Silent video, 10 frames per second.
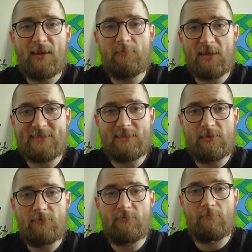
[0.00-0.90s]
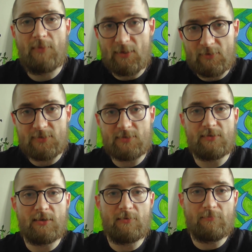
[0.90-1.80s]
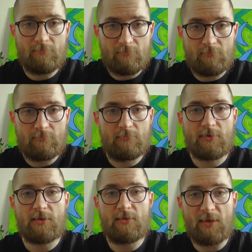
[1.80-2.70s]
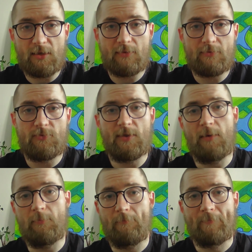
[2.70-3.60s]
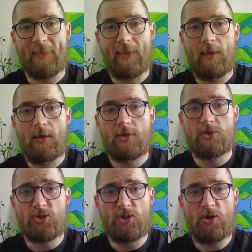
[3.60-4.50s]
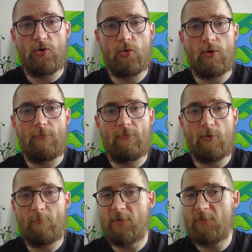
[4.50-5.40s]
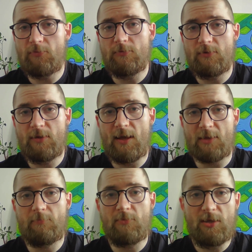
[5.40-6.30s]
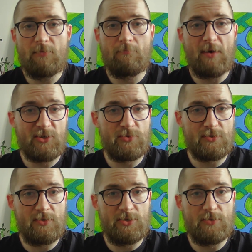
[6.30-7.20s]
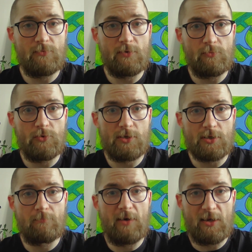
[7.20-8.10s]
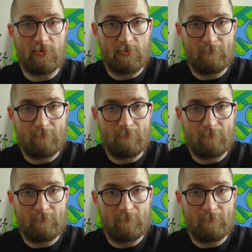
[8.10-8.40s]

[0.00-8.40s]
myself mindlessly clicking through them. So for people like me, back translation will work better.